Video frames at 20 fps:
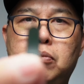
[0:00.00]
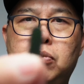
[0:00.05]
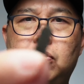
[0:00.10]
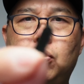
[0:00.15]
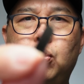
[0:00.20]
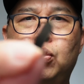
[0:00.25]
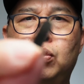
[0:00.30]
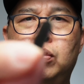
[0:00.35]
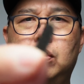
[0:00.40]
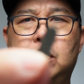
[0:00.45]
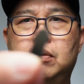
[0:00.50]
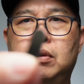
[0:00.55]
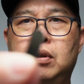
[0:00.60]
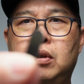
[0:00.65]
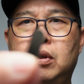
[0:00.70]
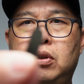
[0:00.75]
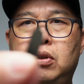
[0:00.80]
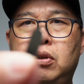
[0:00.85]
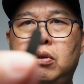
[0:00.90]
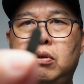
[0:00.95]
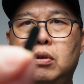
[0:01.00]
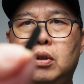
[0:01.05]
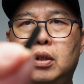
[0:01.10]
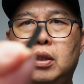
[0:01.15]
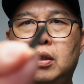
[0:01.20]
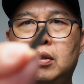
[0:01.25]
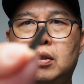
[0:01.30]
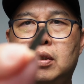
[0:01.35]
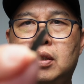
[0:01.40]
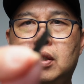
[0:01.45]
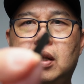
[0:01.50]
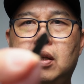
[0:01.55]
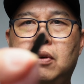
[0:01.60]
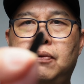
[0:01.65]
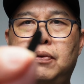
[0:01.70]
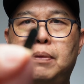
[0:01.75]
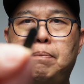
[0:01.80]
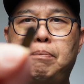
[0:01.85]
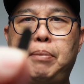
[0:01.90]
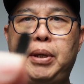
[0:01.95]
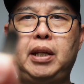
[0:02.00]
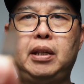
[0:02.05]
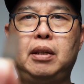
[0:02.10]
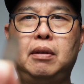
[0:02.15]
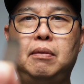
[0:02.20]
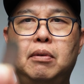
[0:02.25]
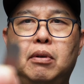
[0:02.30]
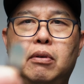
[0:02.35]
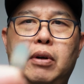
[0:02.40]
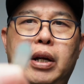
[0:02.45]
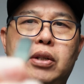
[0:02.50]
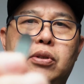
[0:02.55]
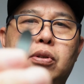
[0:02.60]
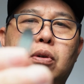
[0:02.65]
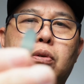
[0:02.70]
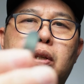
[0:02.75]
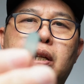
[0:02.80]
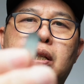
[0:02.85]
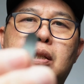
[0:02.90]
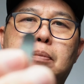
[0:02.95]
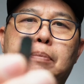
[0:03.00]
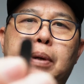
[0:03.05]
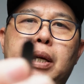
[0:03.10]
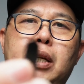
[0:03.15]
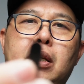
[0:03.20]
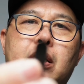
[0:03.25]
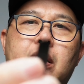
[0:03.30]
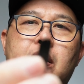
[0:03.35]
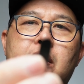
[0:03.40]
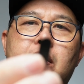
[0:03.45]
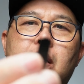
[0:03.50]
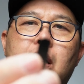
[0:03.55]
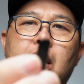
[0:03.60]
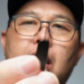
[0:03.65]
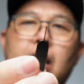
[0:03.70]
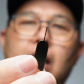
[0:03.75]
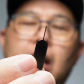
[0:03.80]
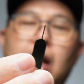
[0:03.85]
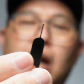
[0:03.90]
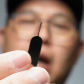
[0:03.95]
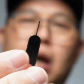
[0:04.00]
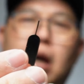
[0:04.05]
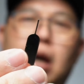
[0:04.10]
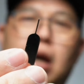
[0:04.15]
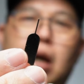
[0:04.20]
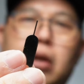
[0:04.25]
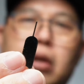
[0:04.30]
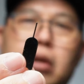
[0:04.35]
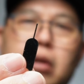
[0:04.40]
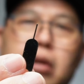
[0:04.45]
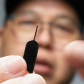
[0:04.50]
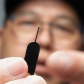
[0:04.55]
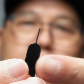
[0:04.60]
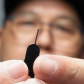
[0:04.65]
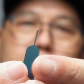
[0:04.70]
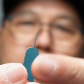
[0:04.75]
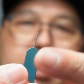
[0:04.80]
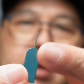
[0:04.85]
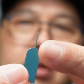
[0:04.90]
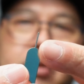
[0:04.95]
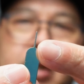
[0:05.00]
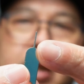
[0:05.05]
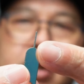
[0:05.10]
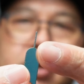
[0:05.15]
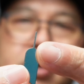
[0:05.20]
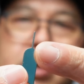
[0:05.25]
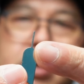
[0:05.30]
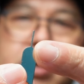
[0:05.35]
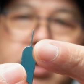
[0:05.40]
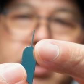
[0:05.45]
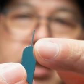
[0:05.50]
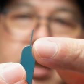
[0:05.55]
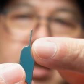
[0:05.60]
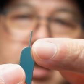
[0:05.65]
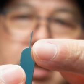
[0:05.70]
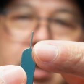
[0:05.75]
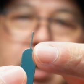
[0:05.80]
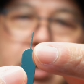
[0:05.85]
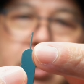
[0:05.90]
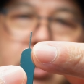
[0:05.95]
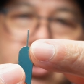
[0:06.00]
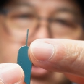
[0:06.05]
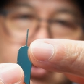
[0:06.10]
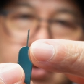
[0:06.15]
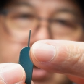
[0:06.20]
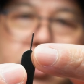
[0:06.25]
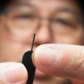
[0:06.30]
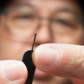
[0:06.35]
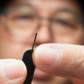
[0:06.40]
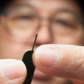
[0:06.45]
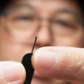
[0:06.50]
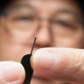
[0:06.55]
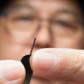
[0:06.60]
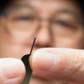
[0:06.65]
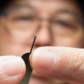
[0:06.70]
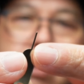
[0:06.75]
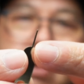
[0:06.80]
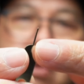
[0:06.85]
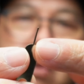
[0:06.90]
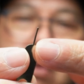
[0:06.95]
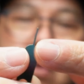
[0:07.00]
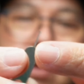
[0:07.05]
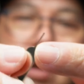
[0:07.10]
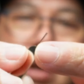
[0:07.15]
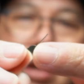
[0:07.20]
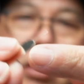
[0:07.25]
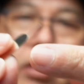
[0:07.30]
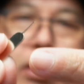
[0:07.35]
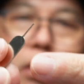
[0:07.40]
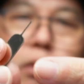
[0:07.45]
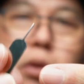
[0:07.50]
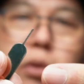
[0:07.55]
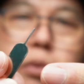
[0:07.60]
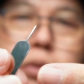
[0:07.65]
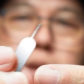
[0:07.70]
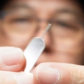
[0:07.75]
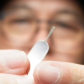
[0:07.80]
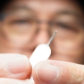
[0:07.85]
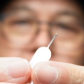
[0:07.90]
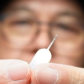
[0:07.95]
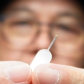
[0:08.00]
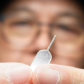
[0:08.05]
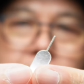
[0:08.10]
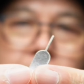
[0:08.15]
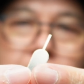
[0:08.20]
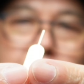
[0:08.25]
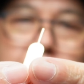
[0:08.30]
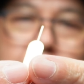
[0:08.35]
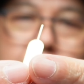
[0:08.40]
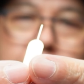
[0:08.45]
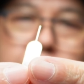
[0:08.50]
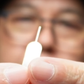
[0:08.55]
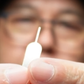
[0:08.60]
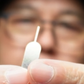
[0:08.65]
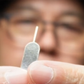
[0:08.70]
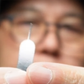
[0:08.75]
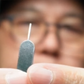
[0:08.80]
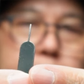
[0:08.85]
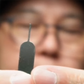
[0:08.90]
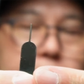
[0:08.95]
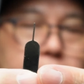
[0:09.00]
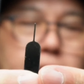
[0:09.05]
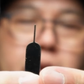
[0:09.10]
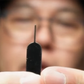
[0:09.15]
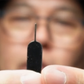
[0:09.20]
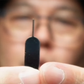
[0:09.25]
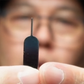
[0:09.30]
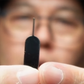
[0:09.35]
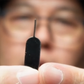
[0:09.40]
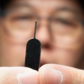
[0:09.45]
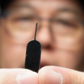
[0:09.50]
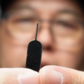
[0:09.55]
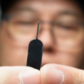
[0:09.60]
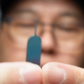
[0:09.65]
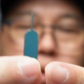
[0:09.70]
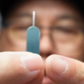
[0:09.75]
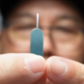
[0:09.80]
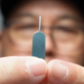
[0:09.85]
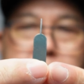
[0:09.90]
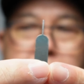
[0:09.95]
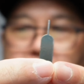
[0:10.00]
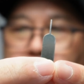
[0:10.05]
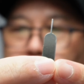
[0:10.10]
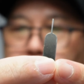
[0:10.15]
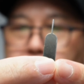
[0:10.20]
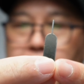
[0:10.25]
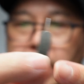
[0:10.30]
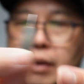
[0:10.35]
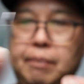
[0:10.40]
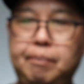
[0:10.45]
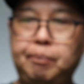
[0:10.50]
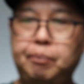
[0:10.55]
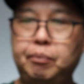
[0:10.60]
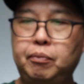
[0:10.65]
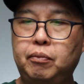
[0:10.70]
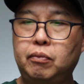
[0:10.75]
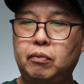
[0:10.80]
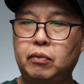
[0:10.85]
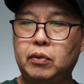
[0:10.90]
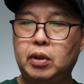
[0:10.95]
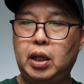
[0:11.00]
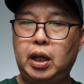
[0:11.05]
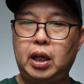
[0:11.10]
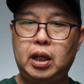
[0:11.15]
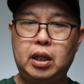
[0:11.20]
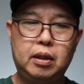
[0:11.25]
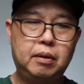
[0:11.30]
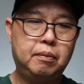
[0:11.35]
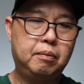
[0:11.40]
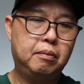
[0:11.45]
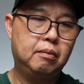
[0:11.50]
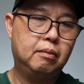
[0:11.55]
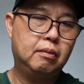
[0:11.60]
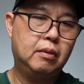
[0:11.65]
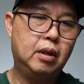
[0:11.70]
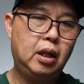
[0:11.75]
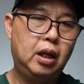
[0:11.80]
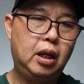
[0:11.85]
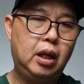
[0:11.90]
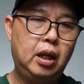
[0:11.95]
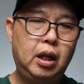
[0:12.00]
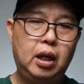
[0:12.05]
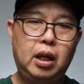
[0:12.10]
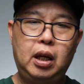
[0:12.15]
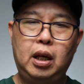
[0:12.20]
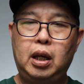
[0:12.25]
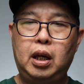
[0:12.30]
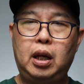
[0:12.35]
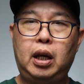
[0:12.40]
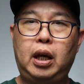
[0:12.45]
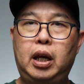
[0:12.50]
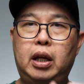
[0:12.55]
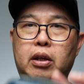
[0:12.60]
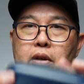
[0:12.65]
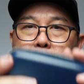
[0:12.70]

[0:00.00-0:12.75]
tool, it's kind of a pin, right? So this pin here it changes the switch, so don't lose it. You can put it in your wallet or something like that. Okay, and